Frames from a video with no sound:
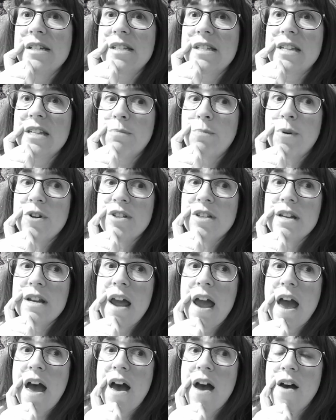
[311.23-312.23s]
does this person
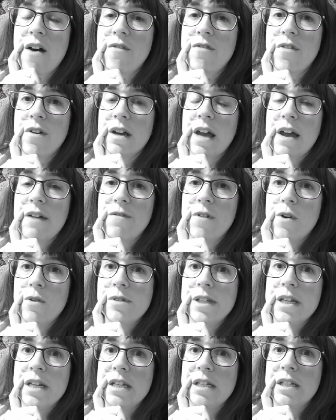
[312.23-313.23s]
have
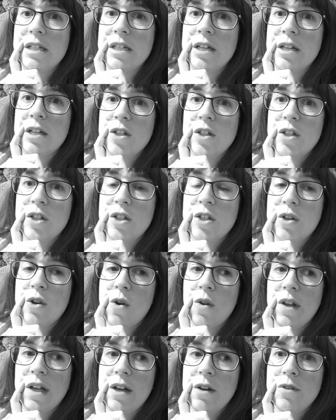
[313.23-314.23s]
kyphosis,
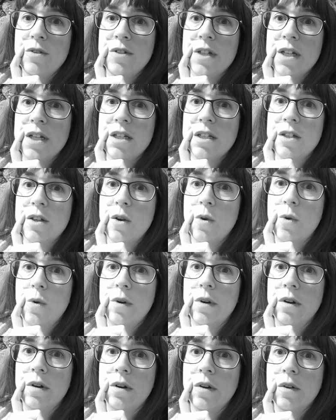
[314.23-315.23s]
scoliosis,
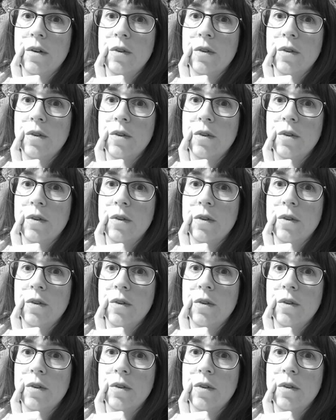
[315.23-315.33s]
or